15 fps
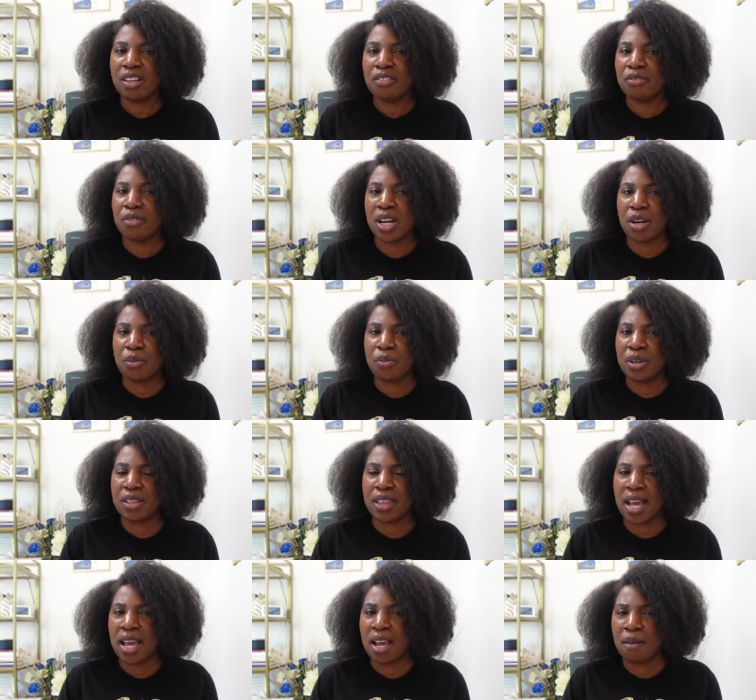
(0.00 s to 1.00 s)
of went with
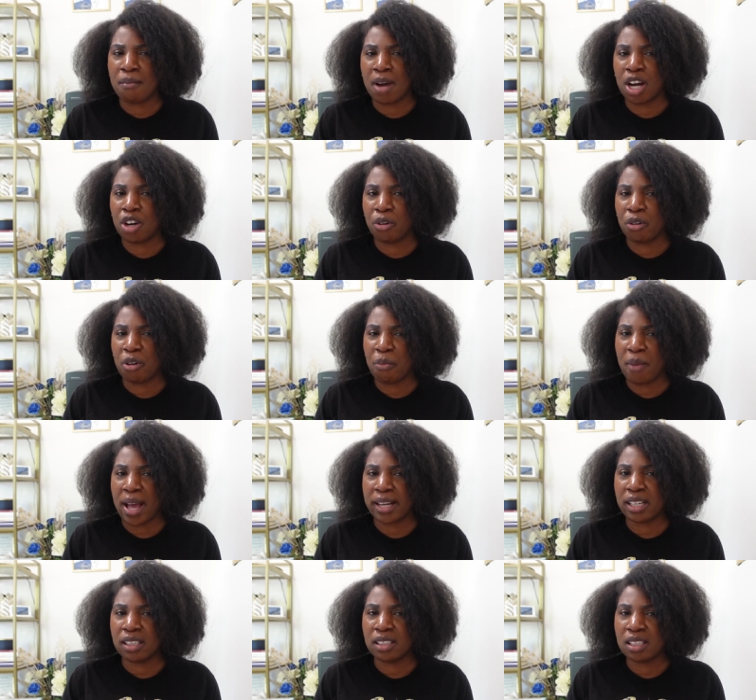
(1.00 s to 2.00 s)
a
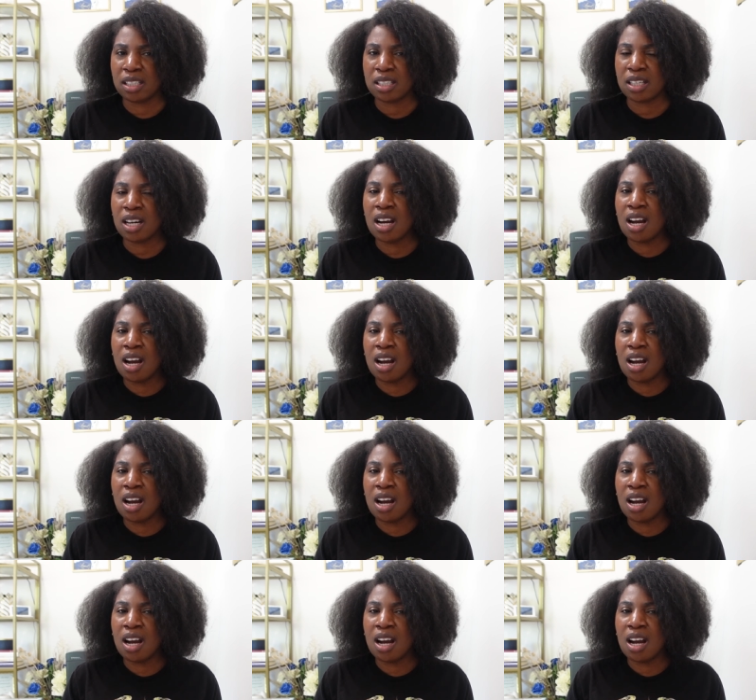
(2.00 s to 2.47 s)
monochromatic look